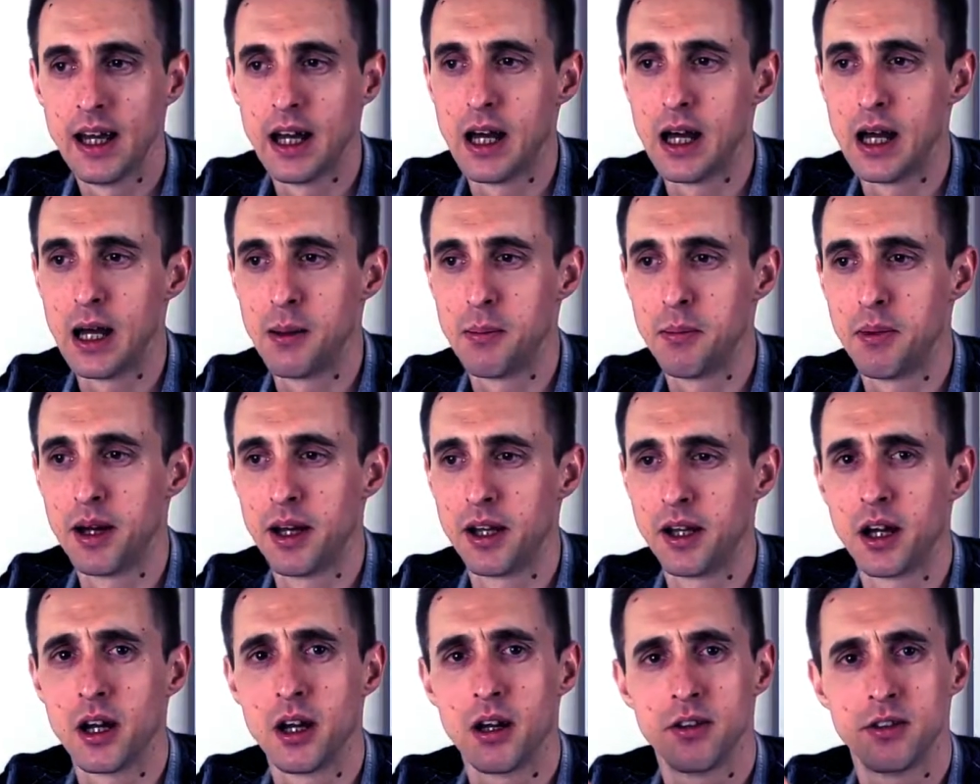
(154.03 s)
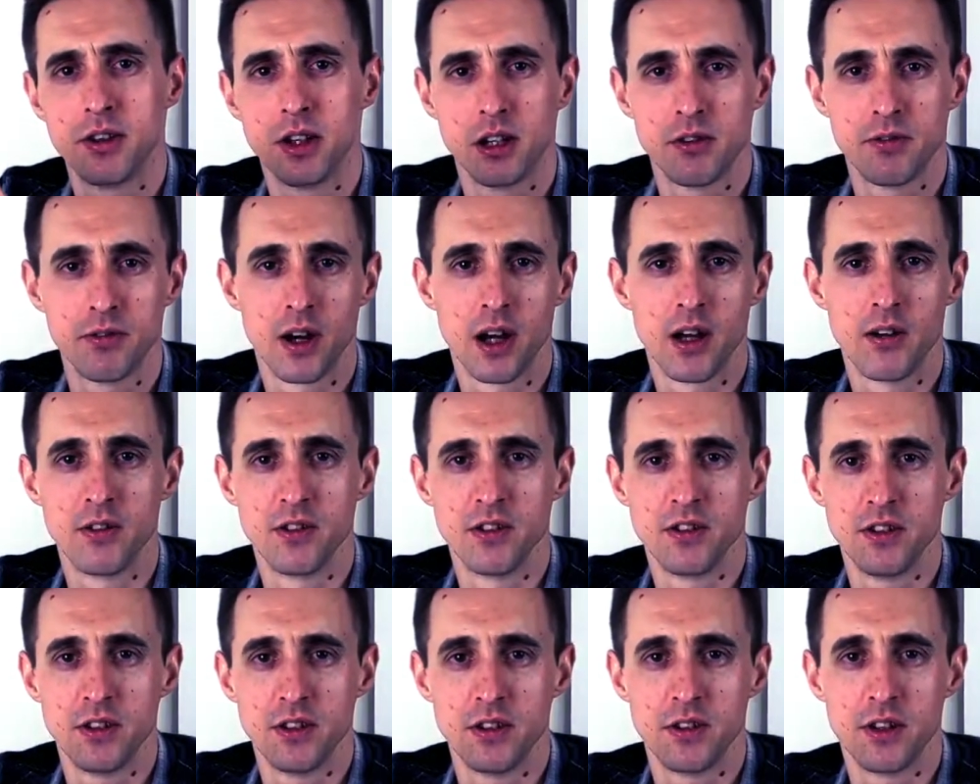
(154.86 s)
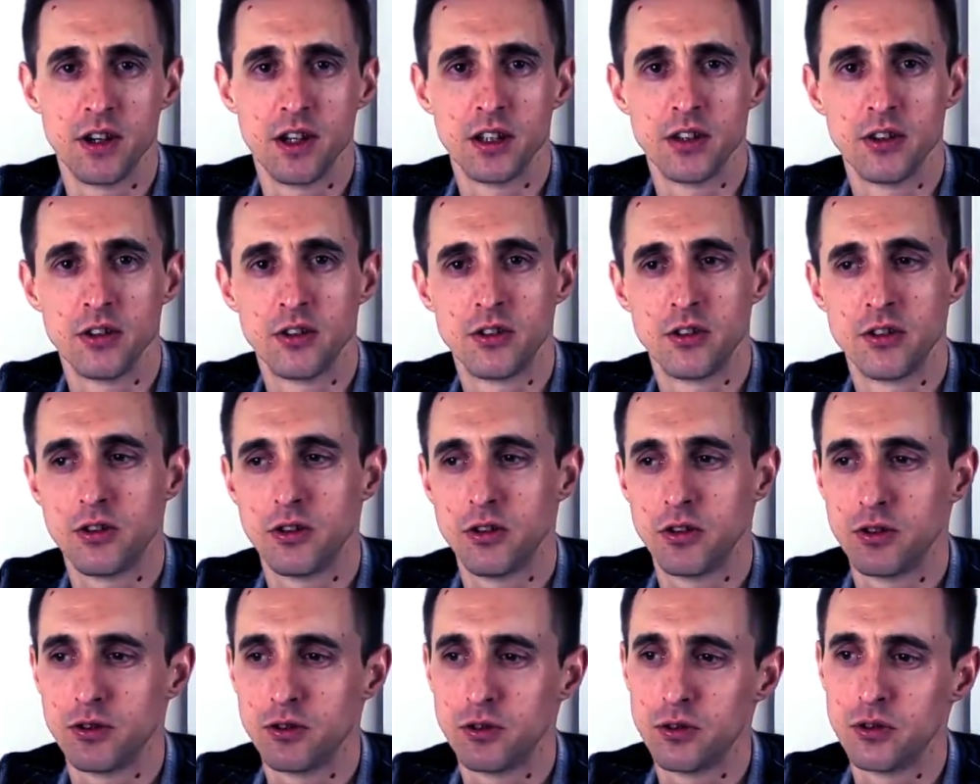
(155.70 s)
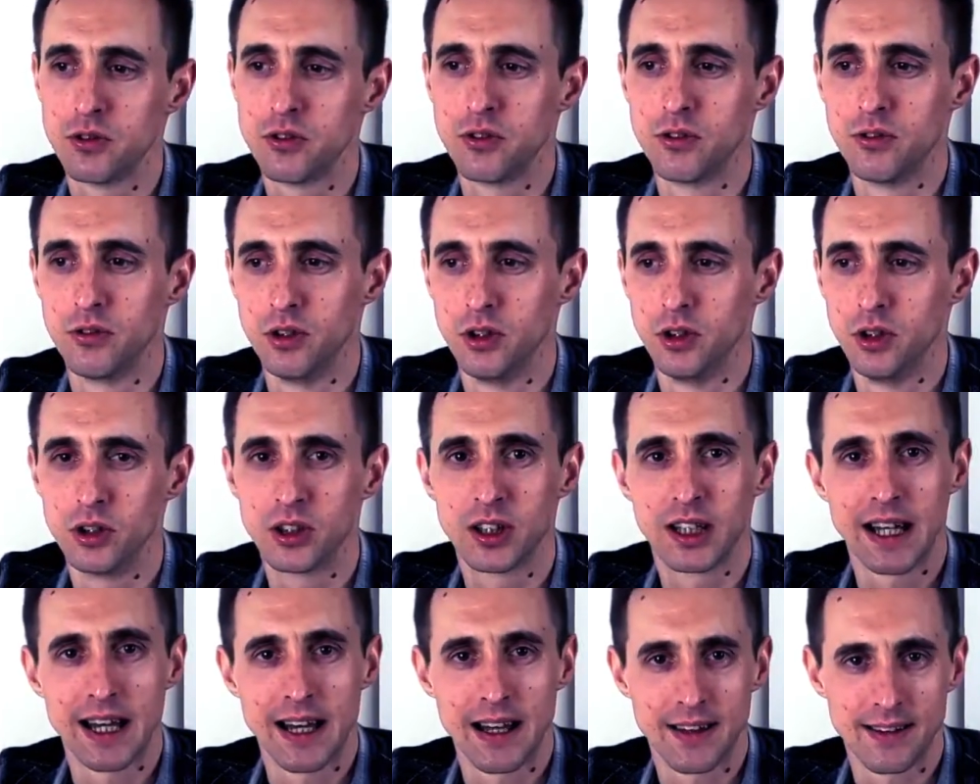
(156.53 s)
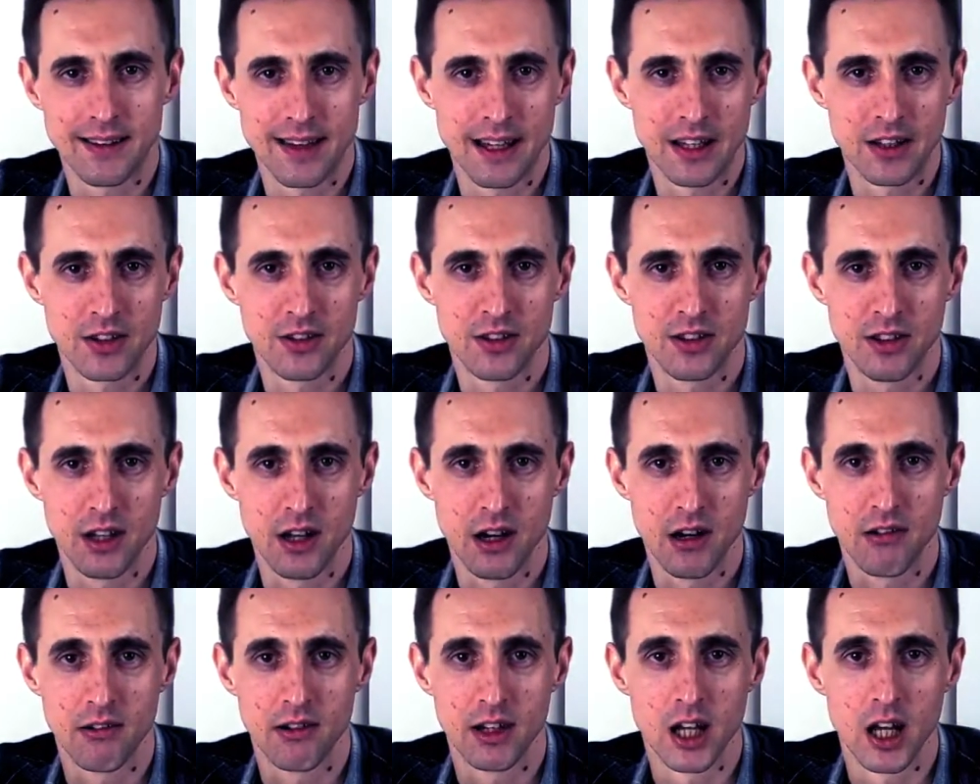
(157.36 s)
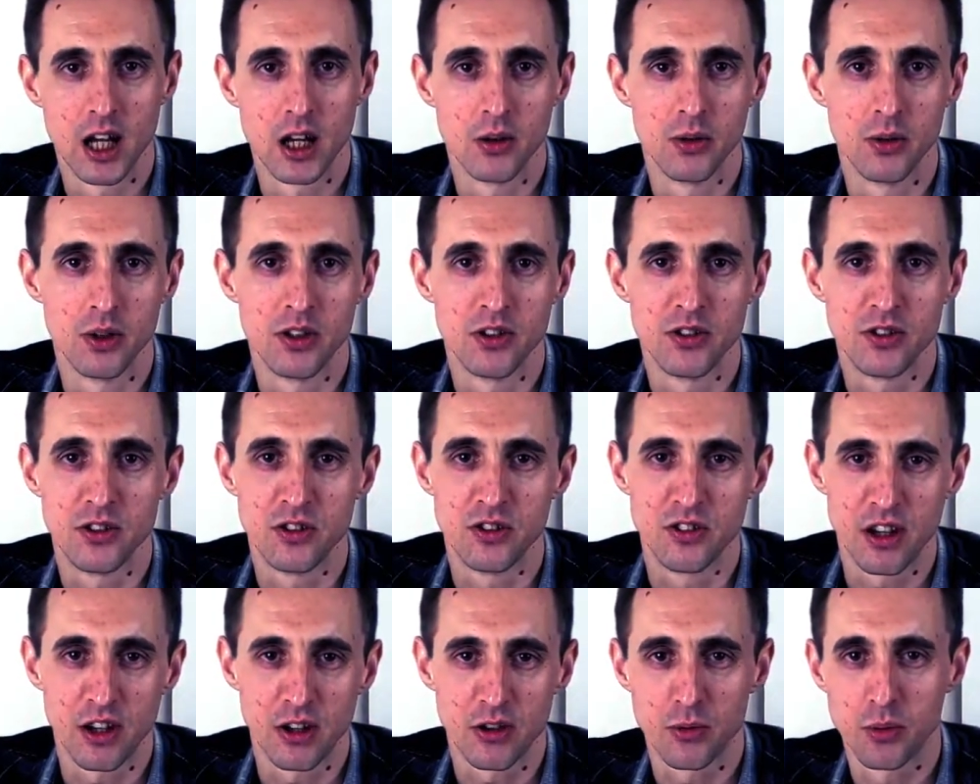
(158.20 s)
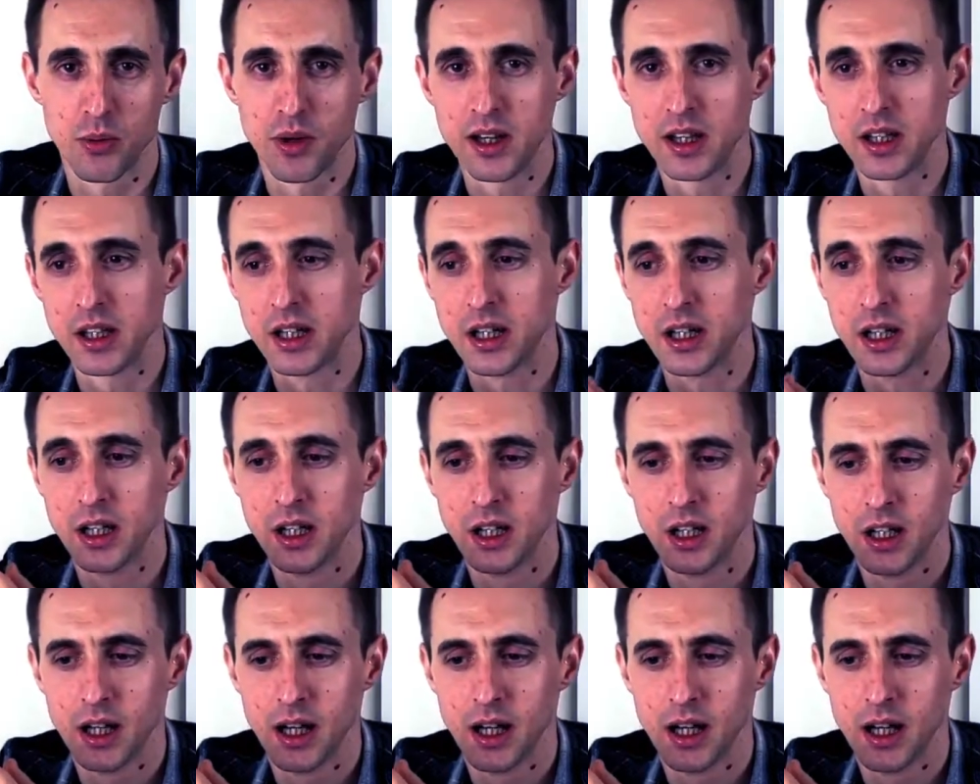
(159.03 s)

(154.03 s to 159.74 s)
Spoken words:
And IR35 is designed to sort of look at that scenario and suggest whether